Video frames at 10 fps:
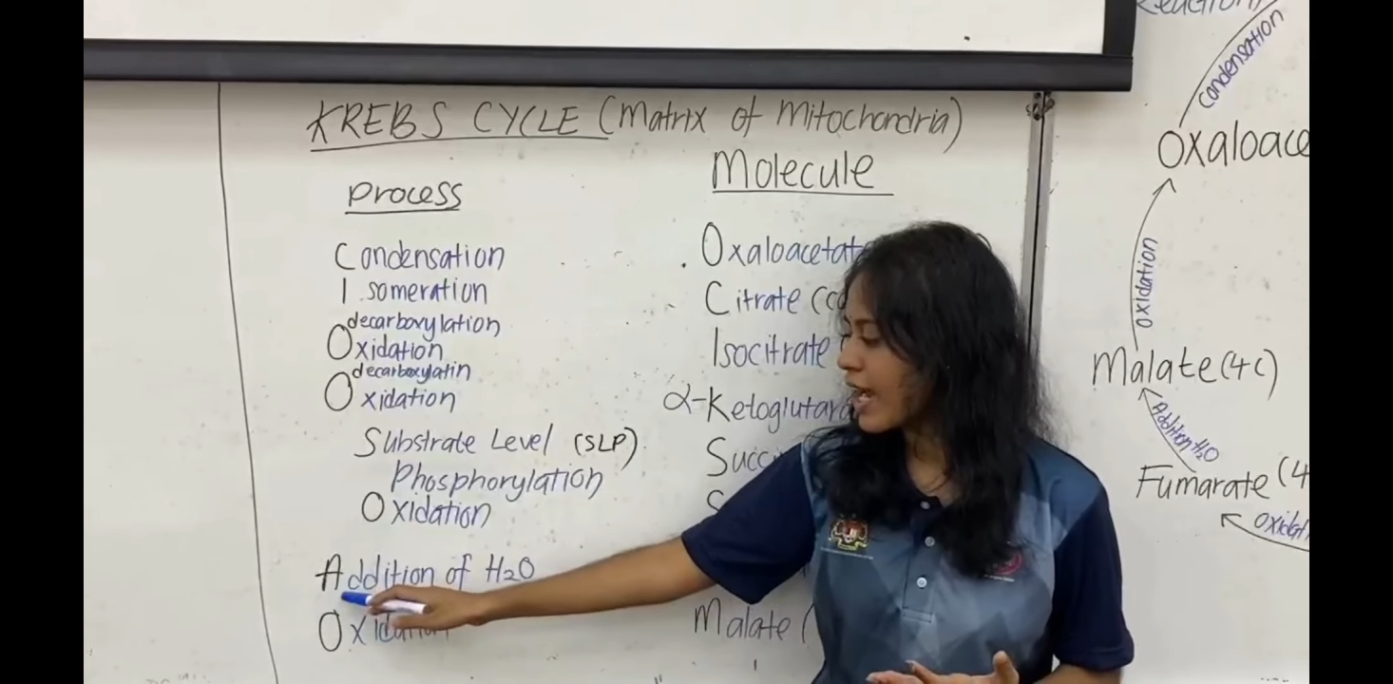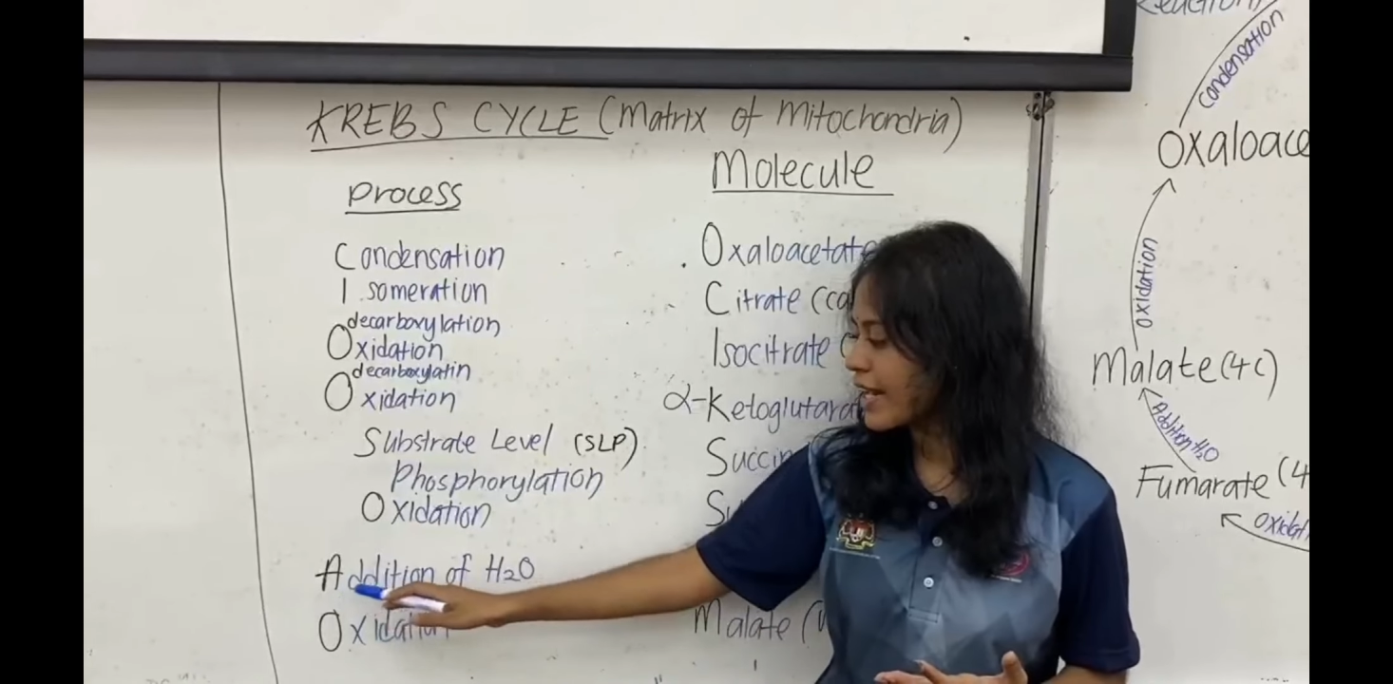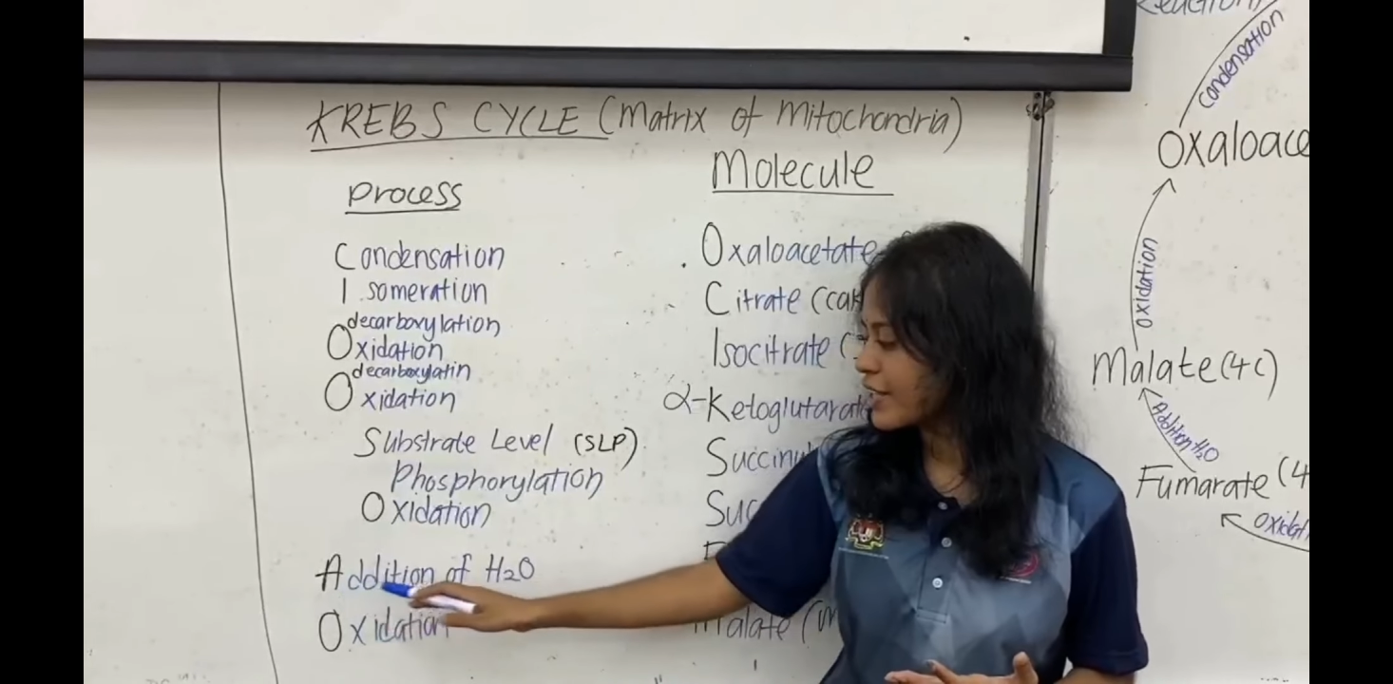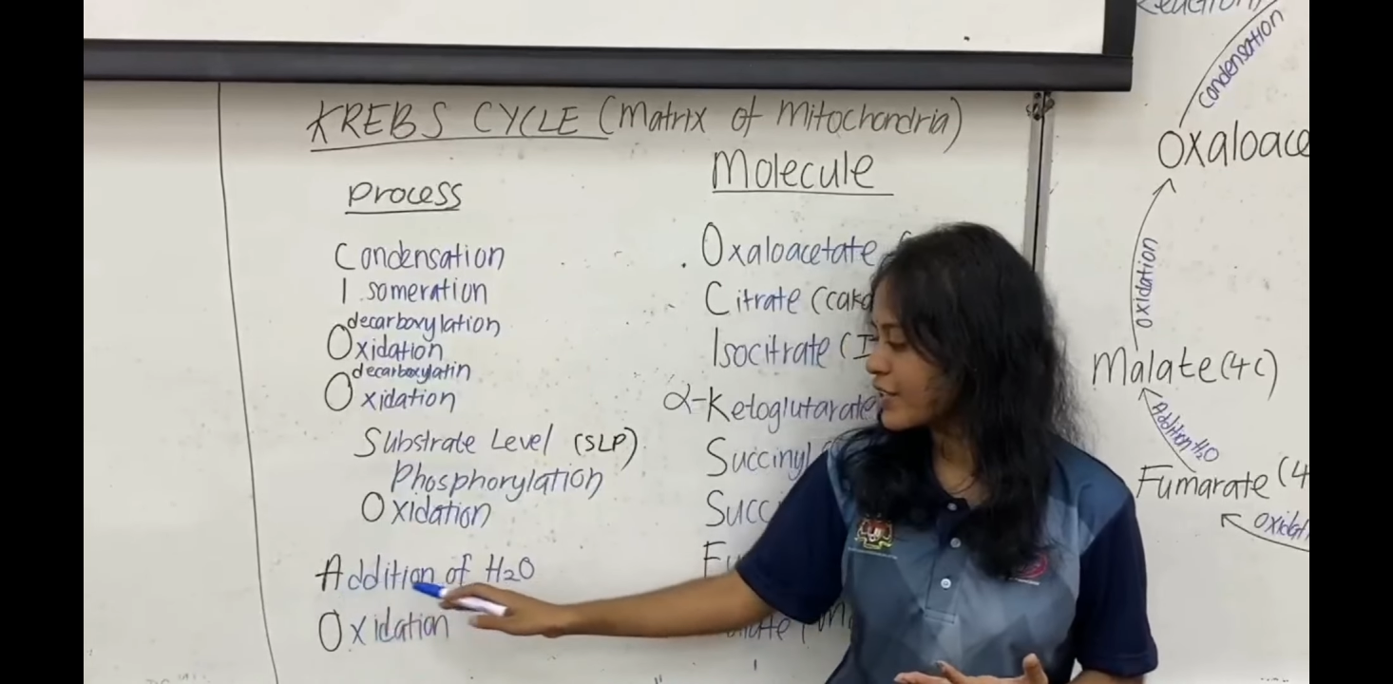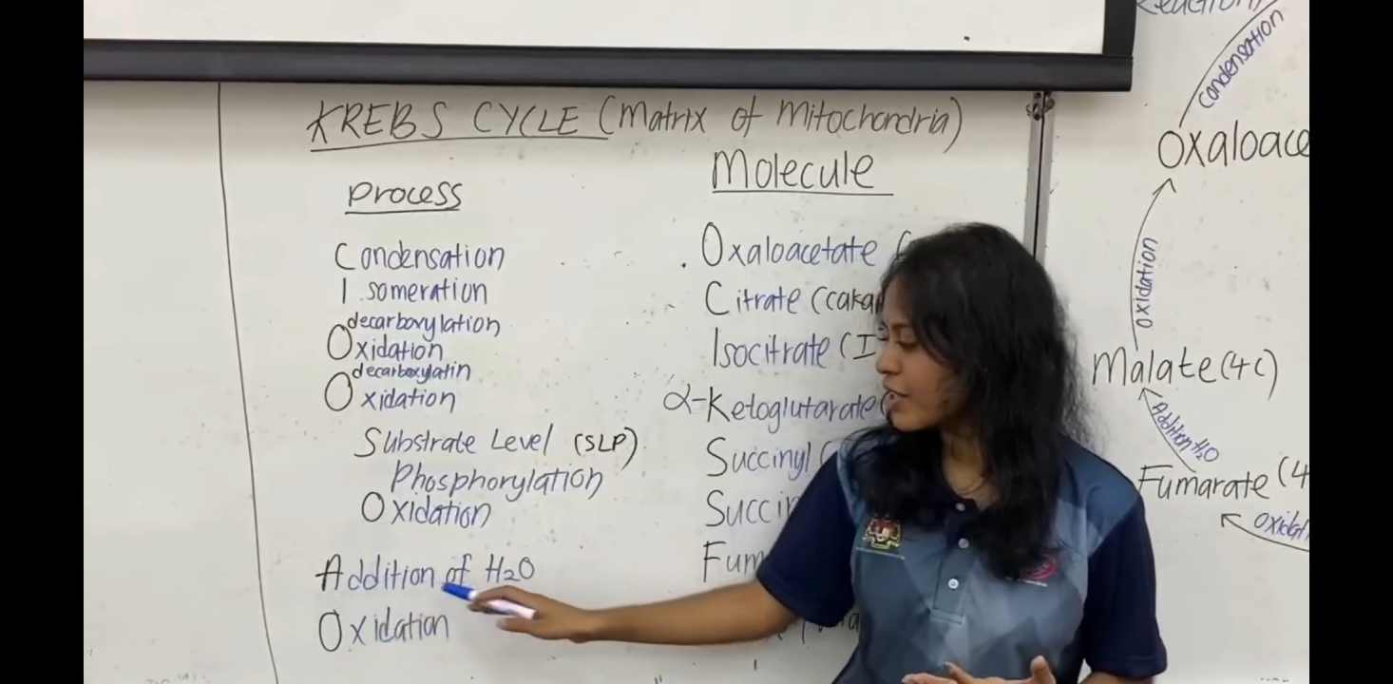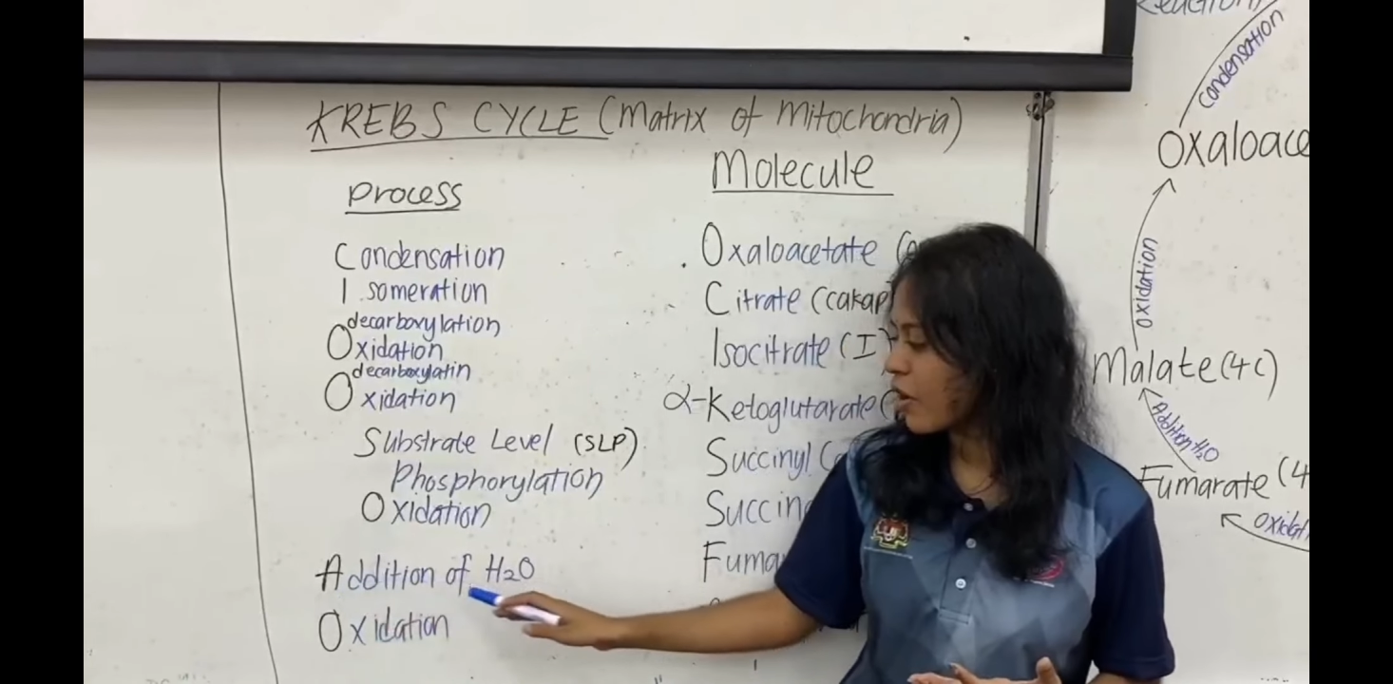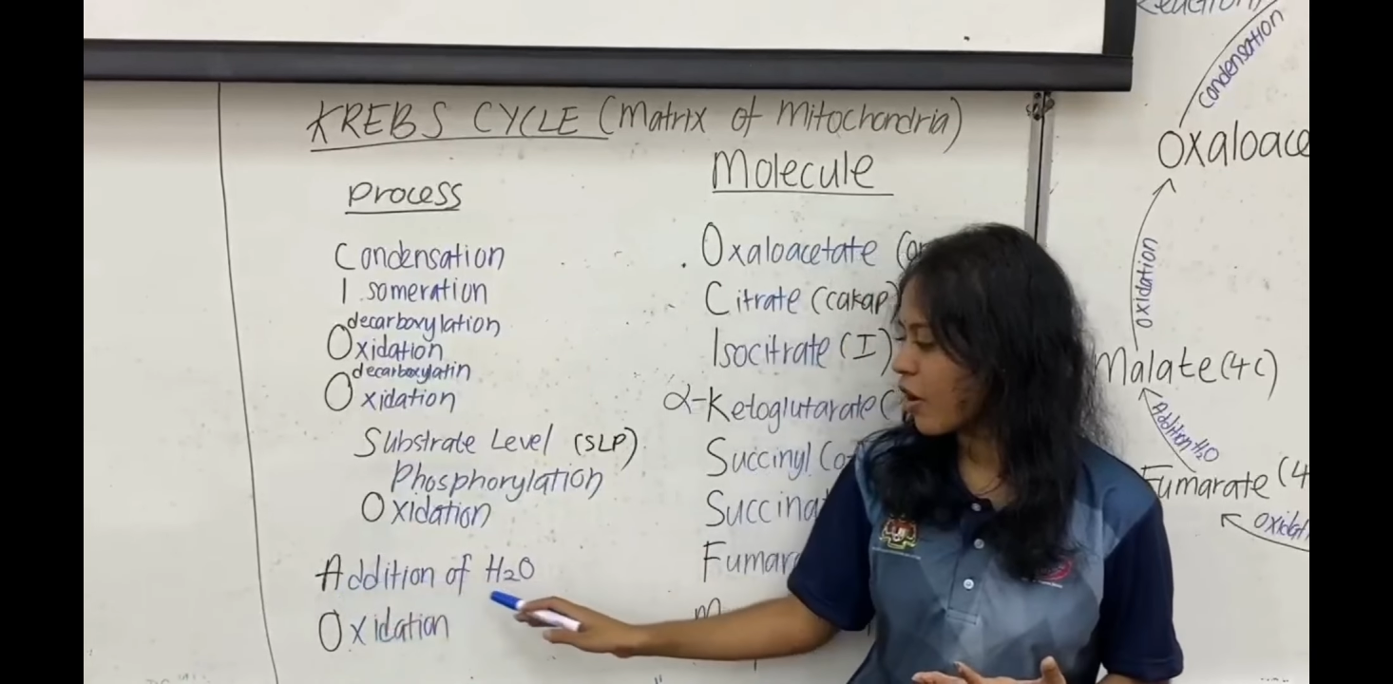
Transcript: addition